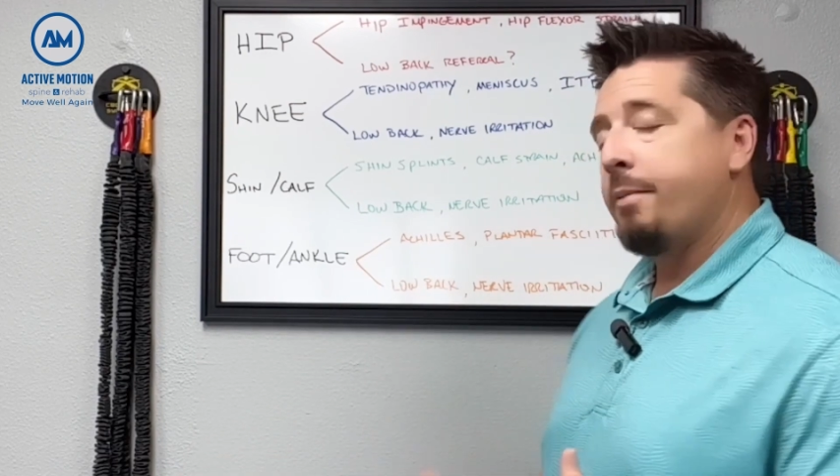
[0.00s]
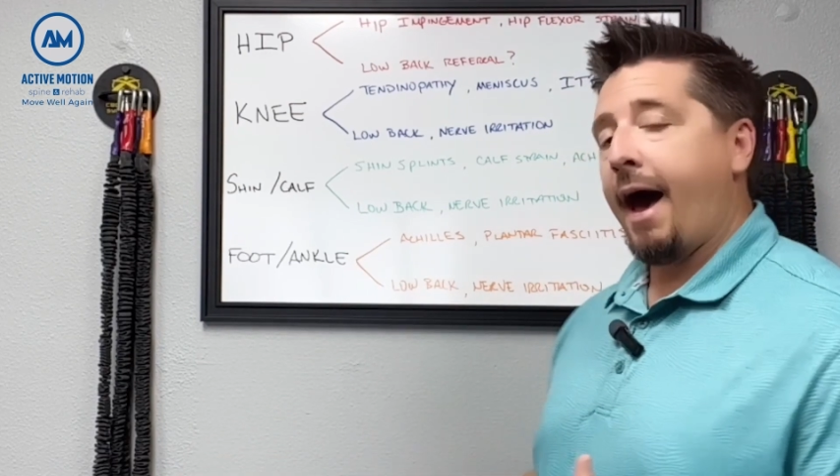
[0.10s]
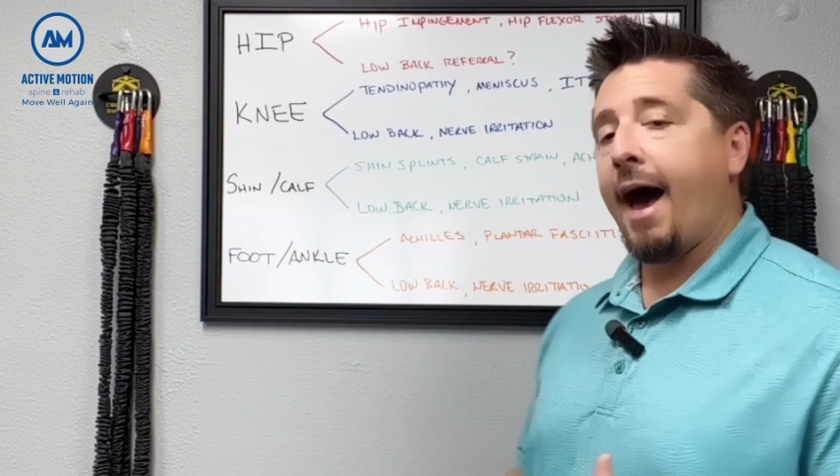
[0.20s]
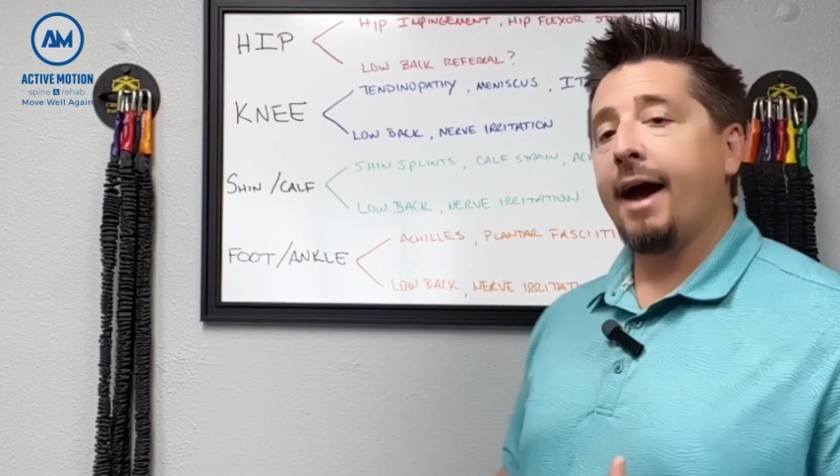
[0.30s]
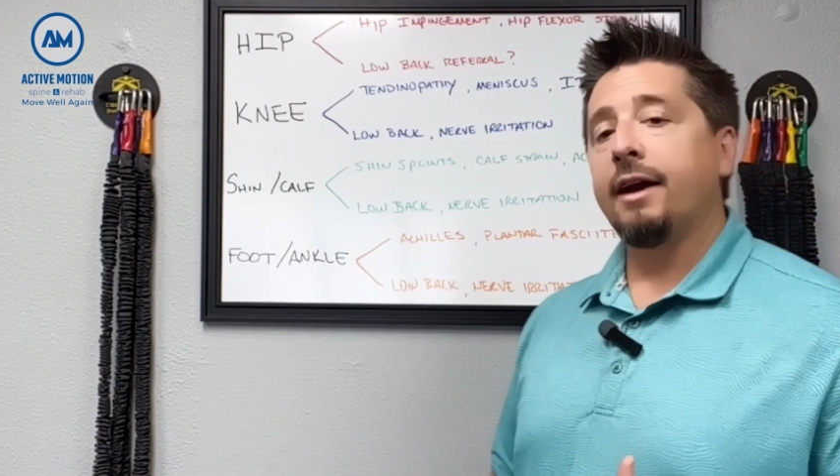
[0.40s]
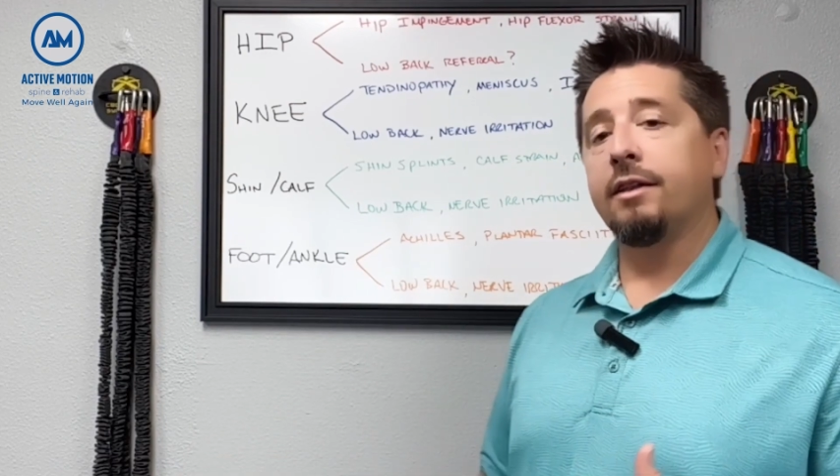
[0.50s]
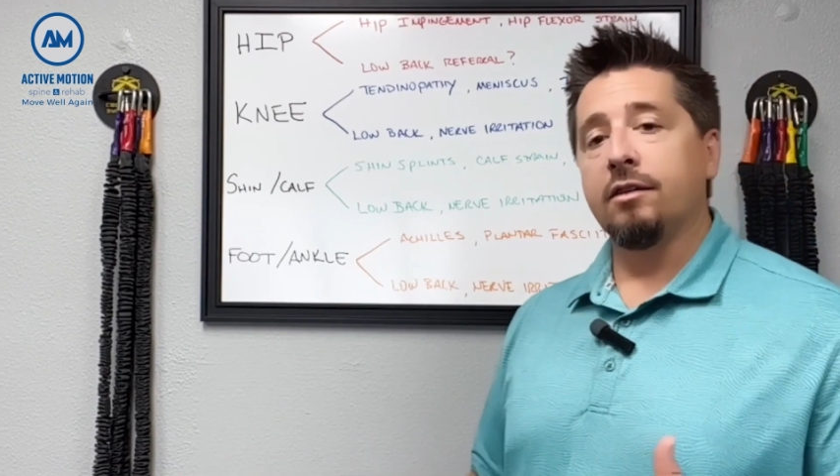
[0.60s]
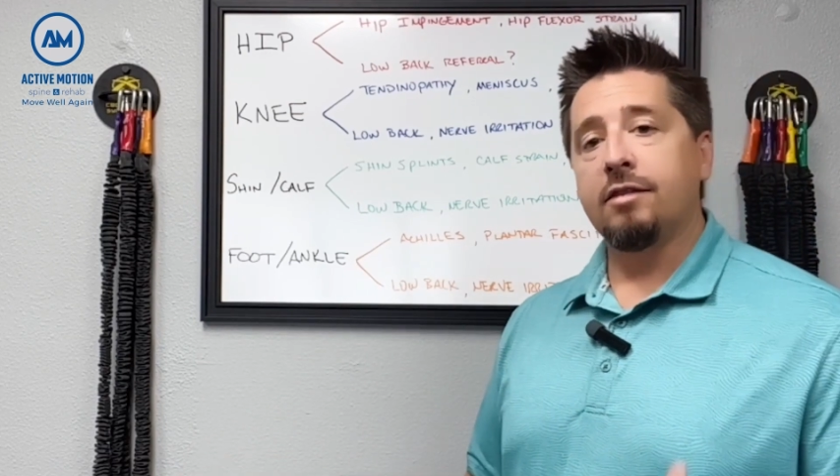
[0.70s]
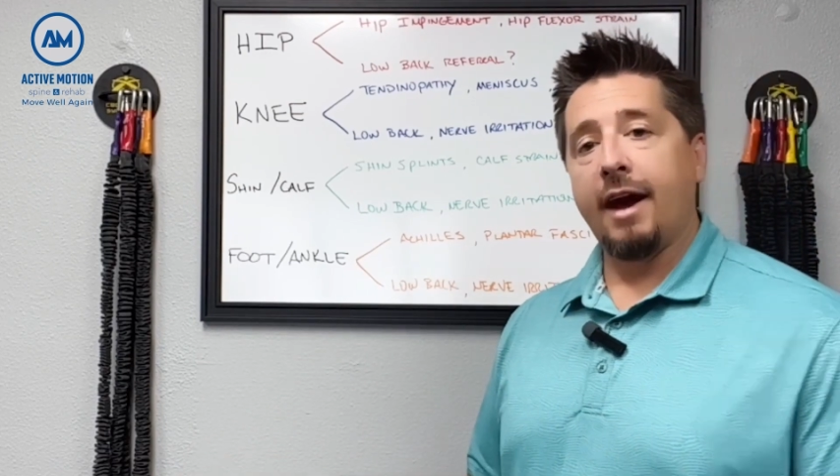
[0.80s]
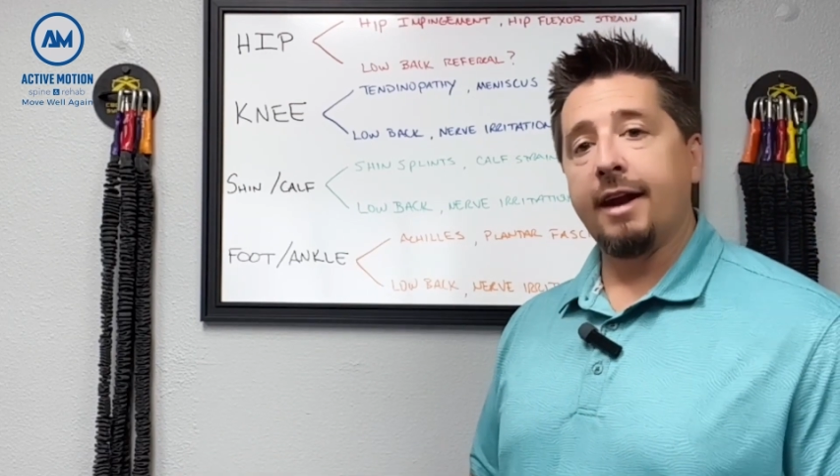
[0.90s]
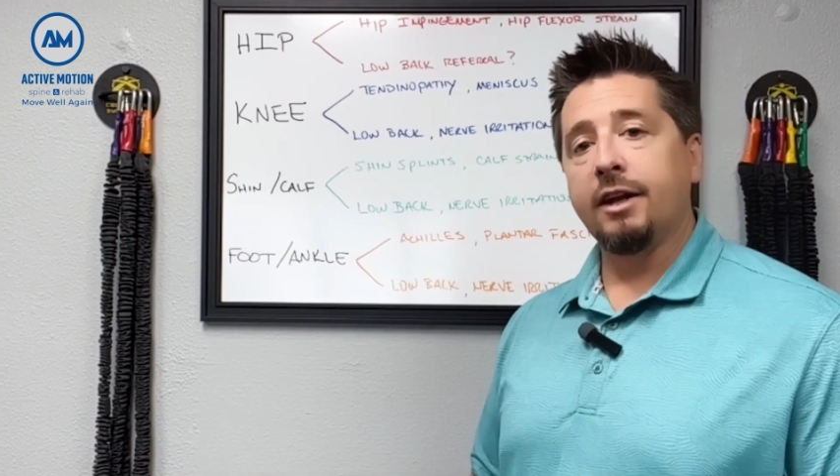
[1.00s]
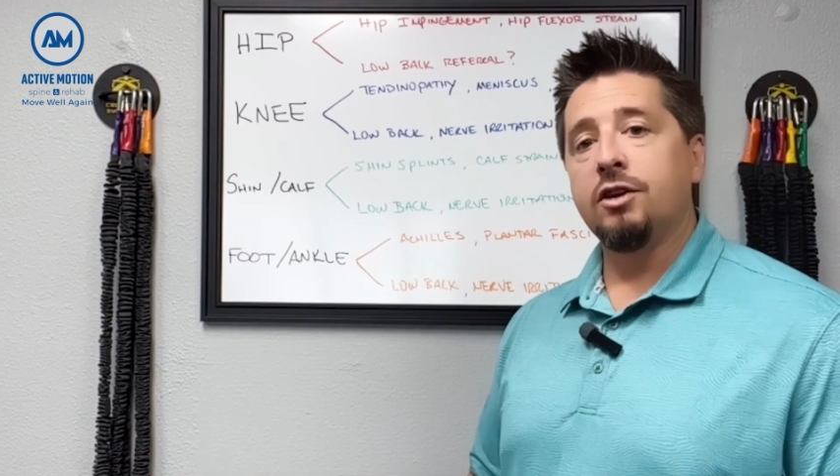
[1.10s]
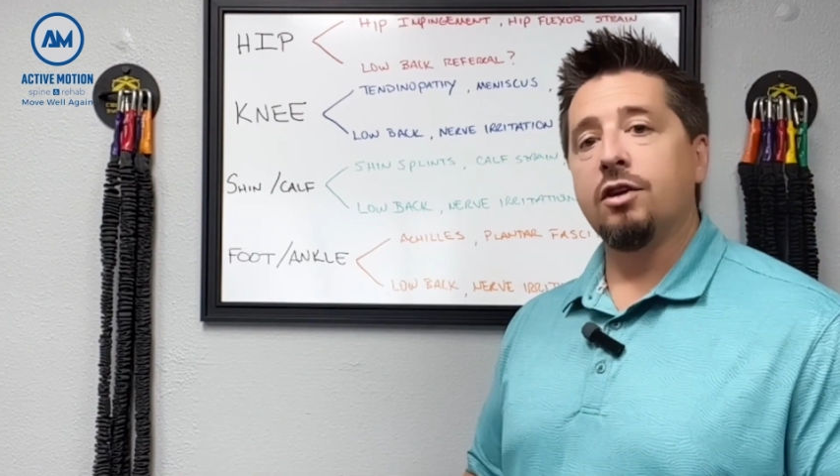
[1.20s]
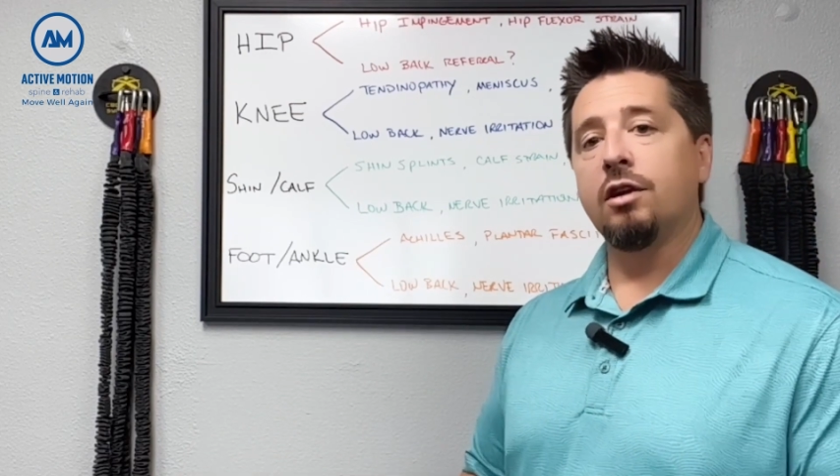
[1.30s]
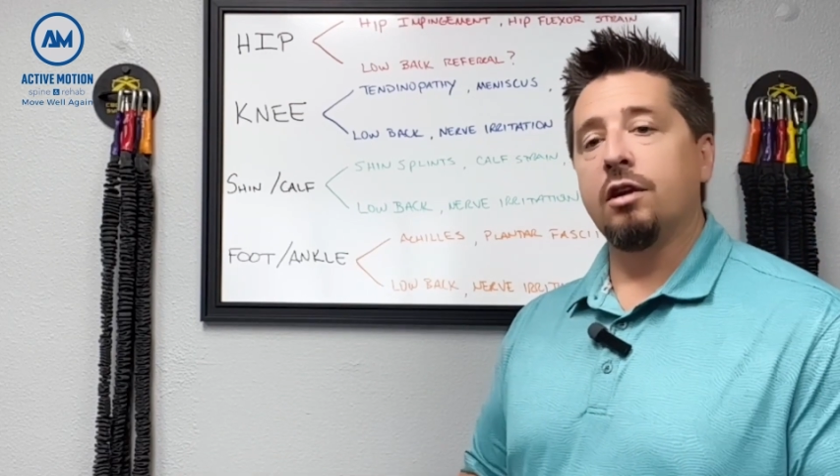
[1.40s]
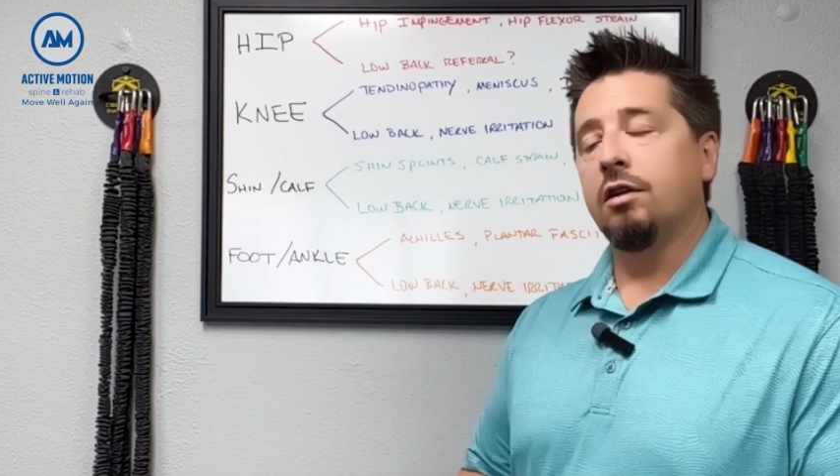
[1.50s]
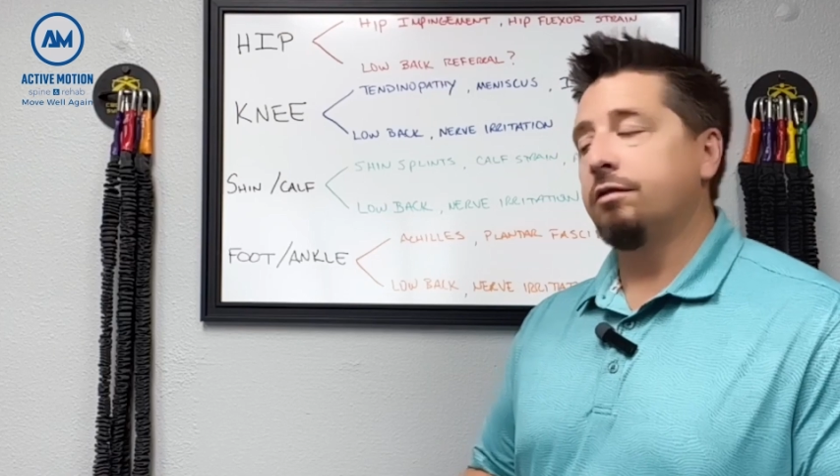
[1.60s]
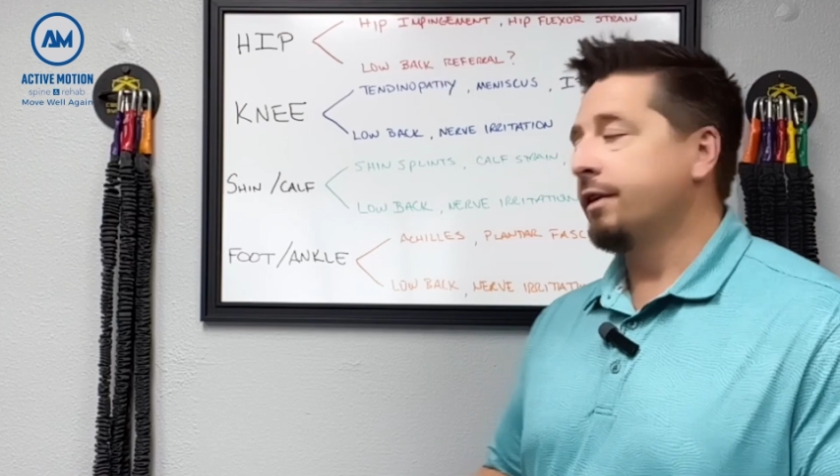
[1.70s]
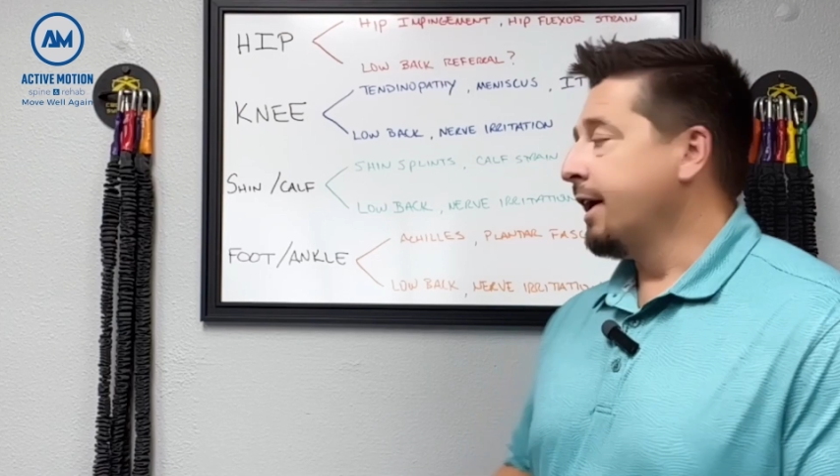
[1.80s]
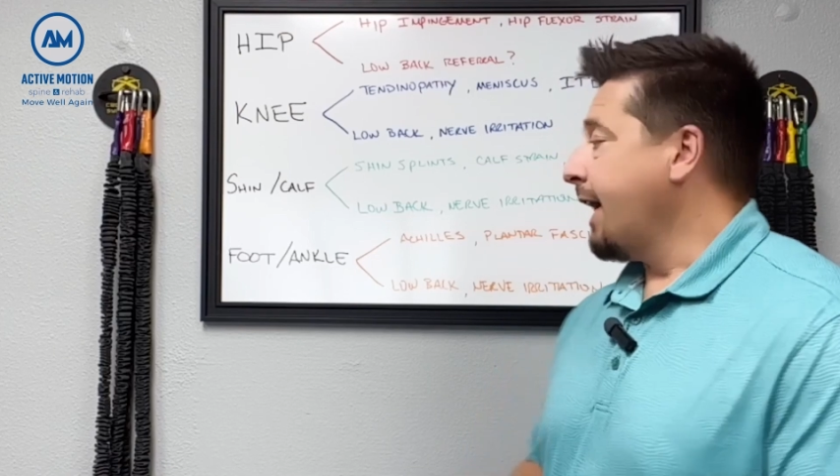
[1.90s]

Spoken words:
back and the sciatic nerve